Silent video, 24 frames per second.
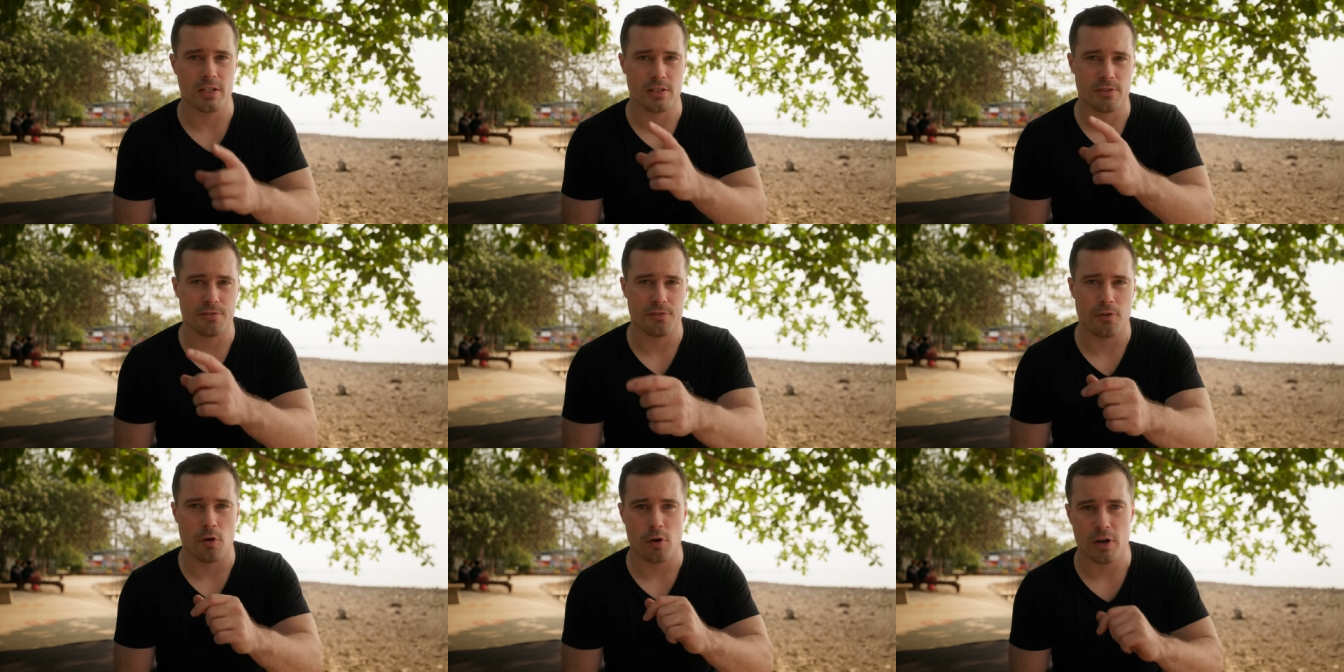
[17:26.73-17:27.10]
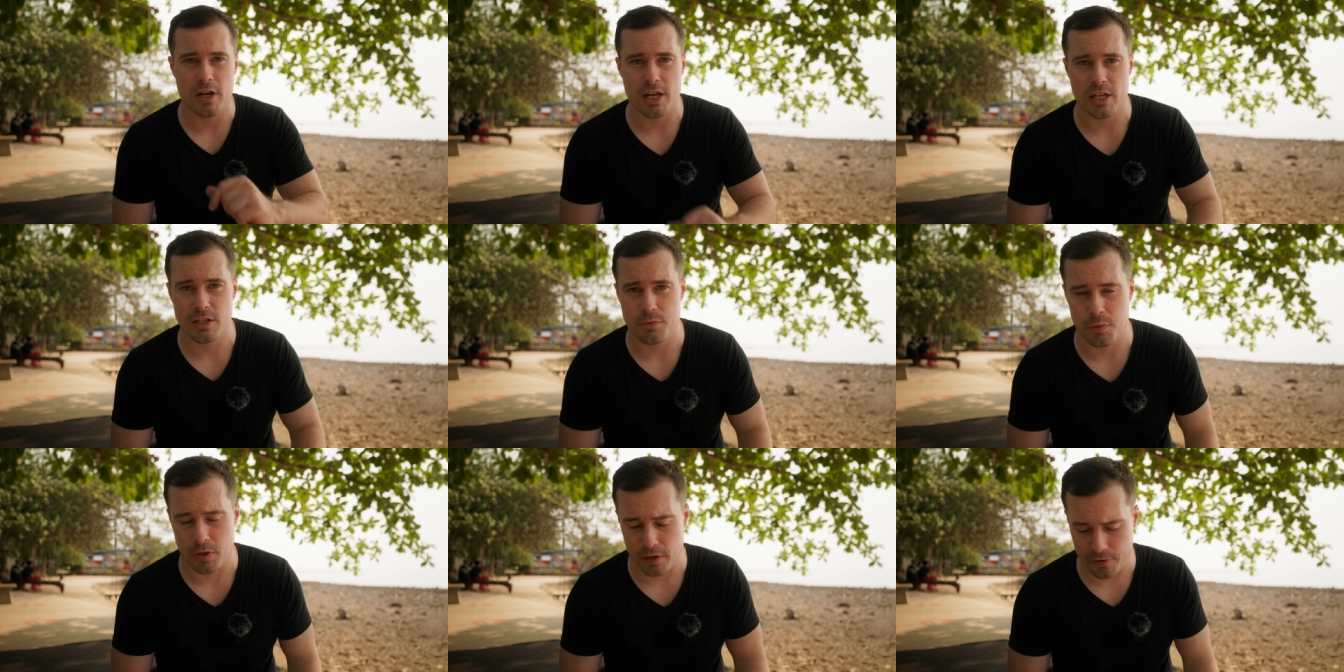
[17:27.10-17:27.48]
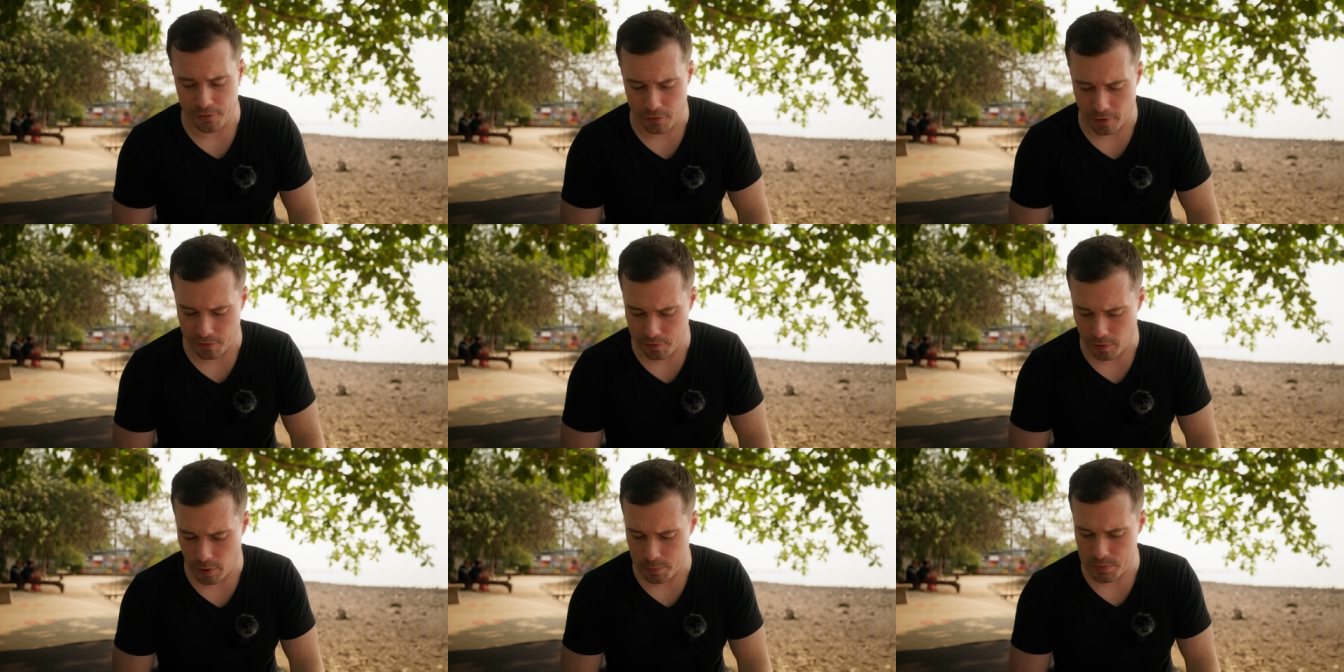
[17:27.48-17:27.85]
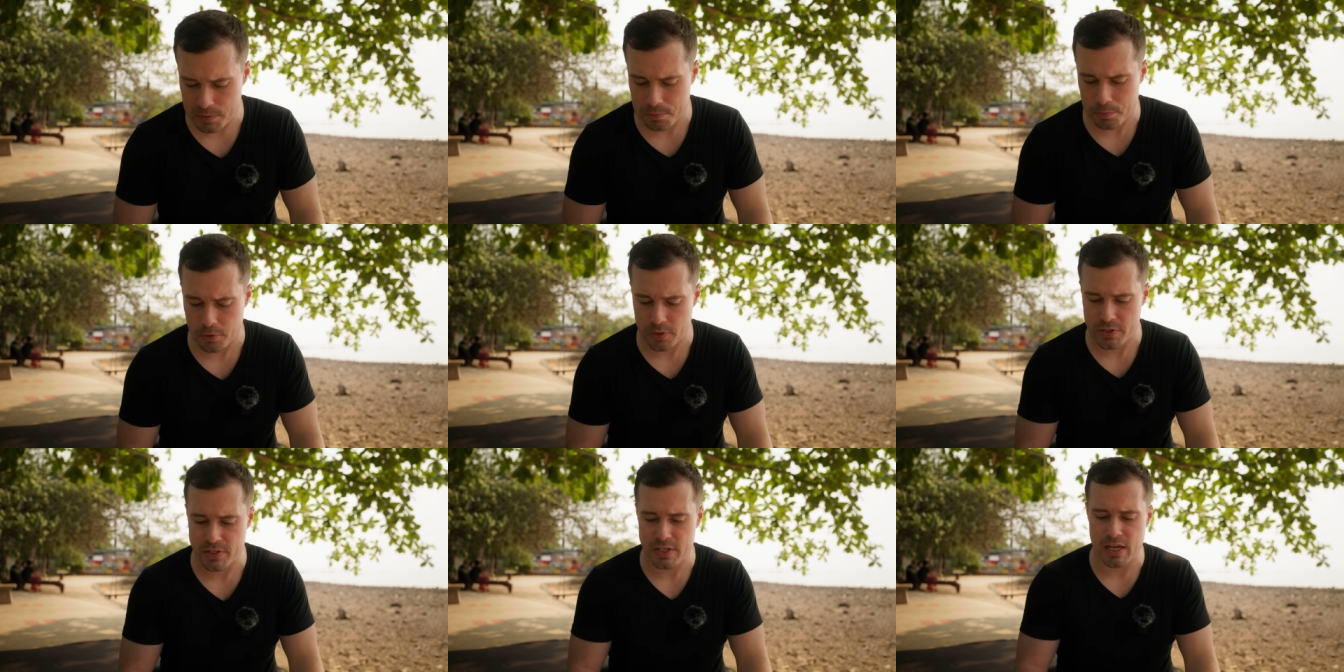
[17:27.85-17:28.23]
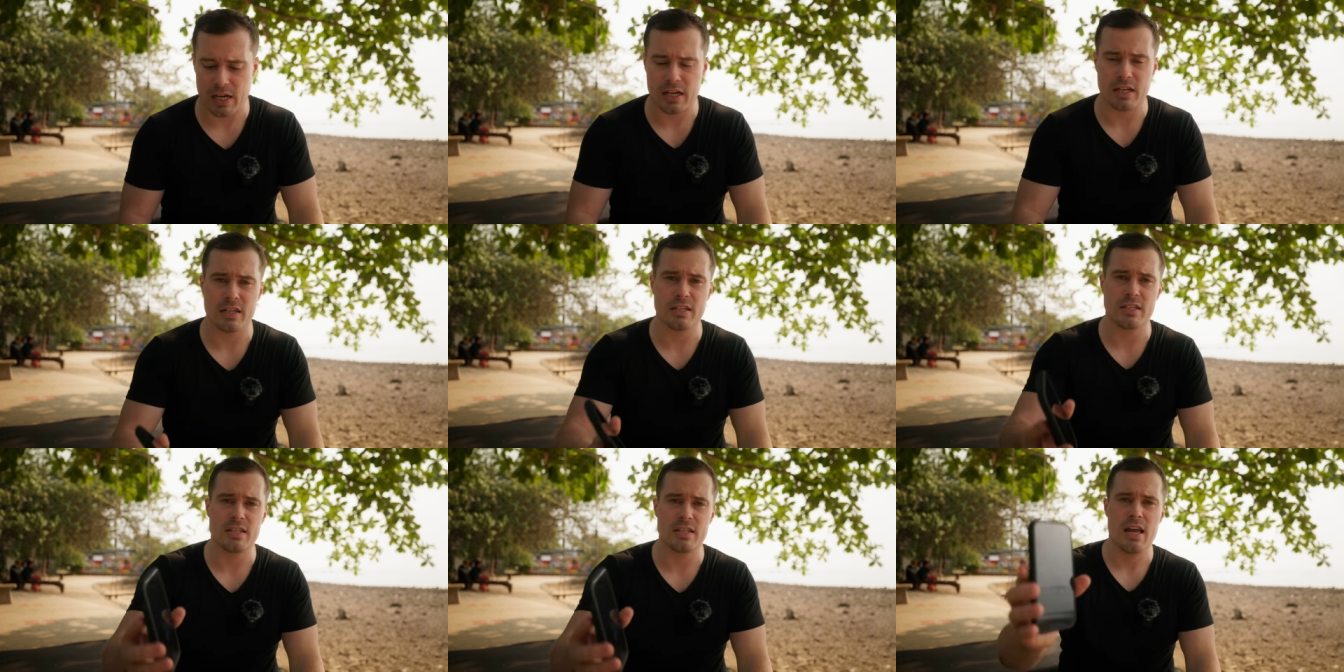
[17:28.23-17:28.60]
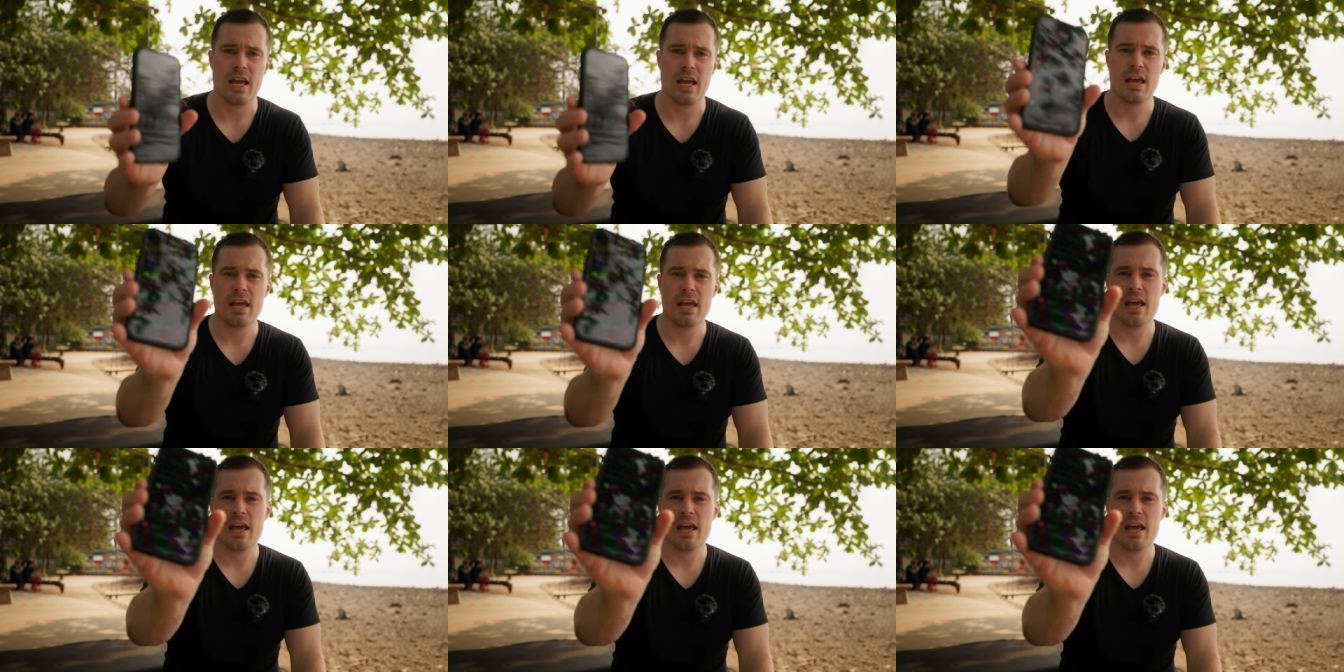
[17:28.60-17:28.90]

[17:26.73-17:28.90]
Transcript: It's 4K 24 frames per second.